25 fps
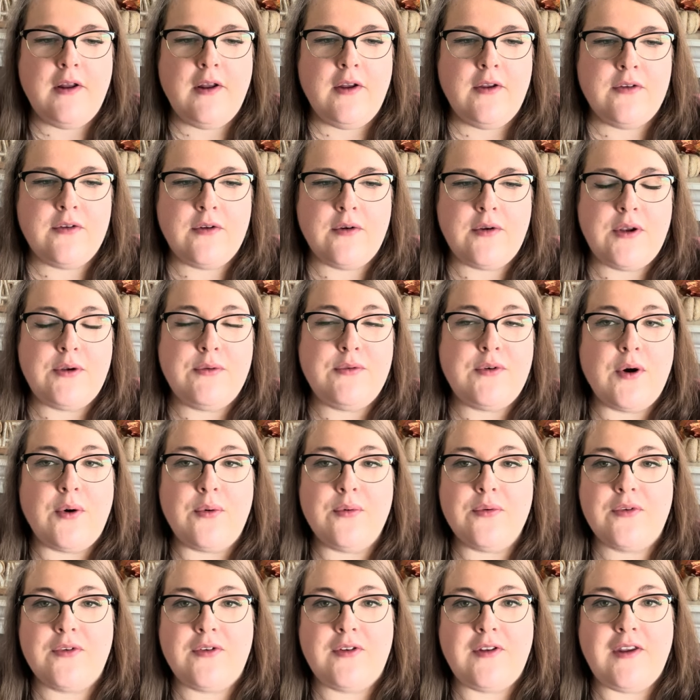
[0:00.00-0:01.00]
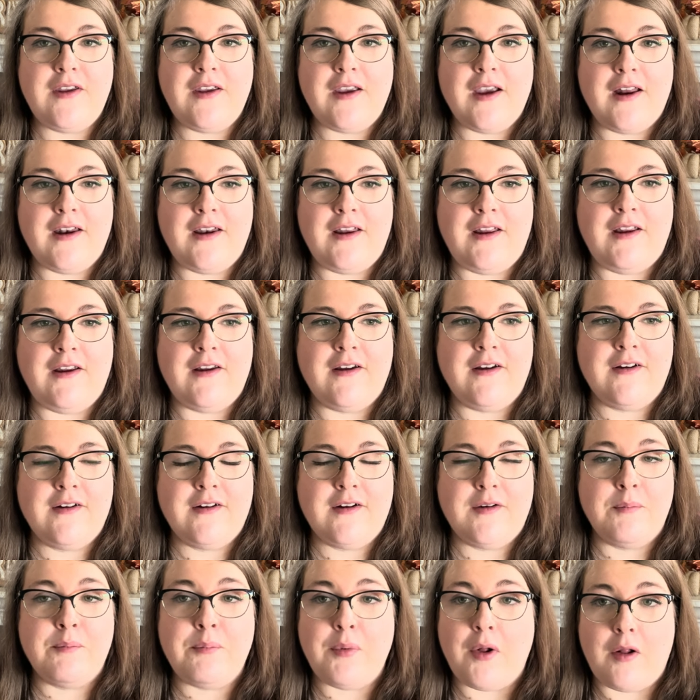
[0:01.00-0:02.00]
So you don't see any
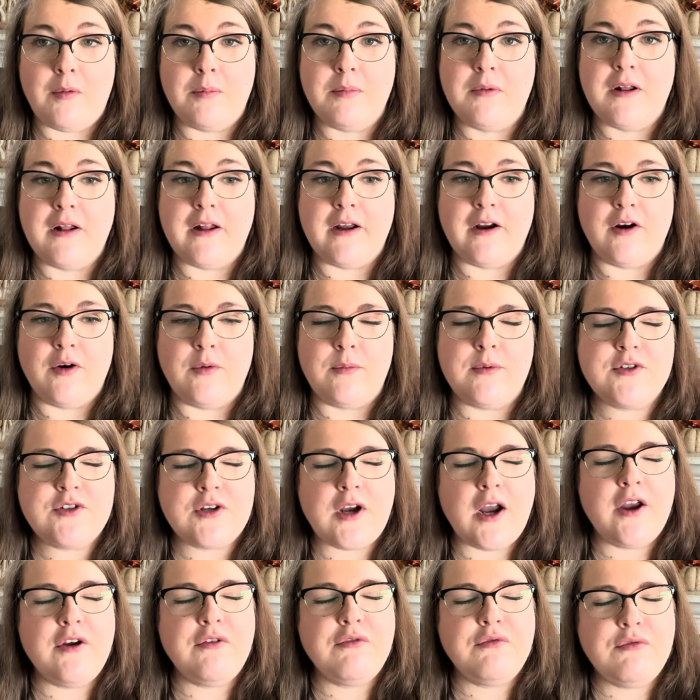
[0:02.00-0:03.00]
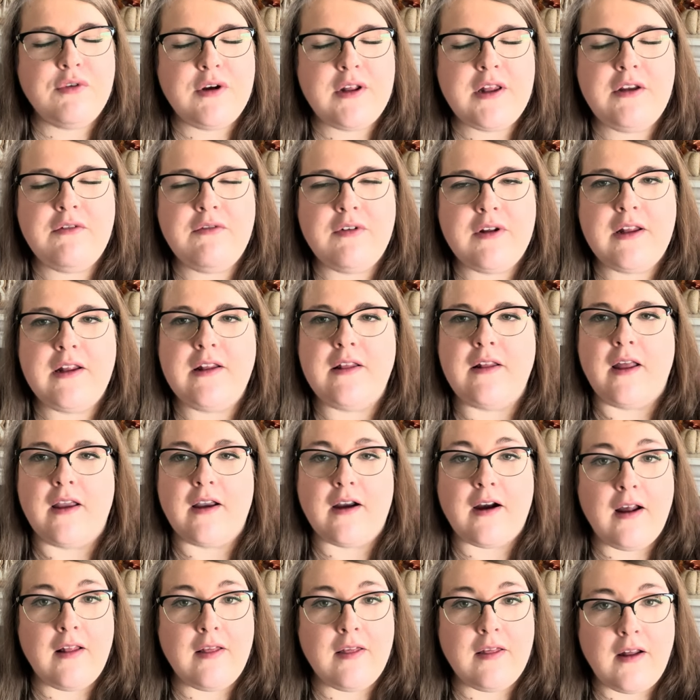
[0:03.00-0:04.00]
bulb glare, which I really, really like.
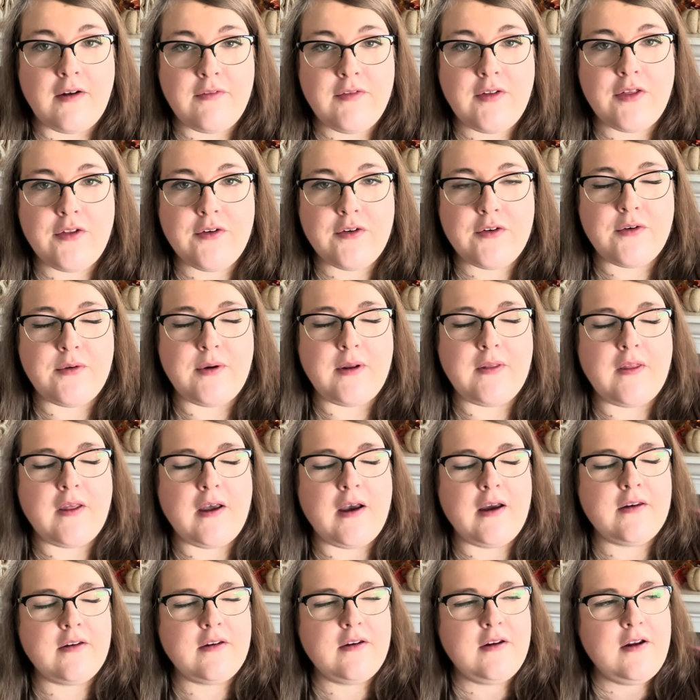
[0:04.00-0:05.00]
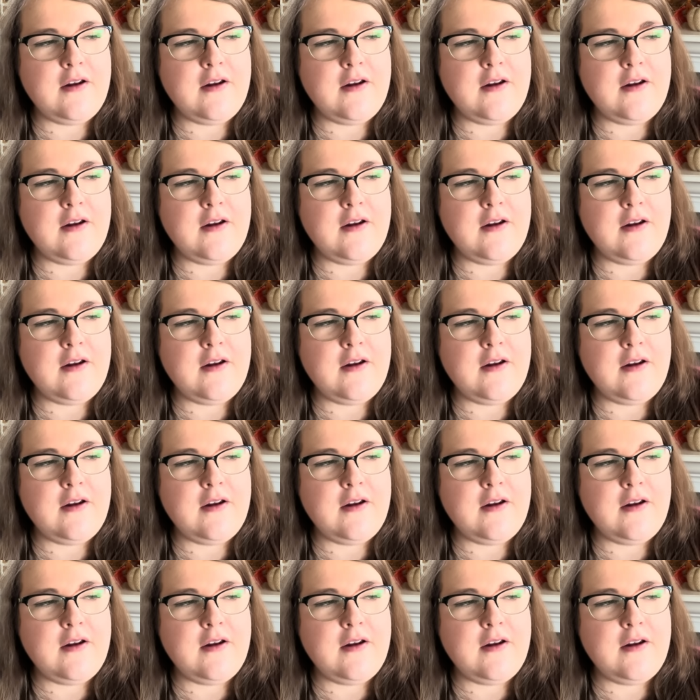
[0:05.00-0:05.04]
I love that they're doing that.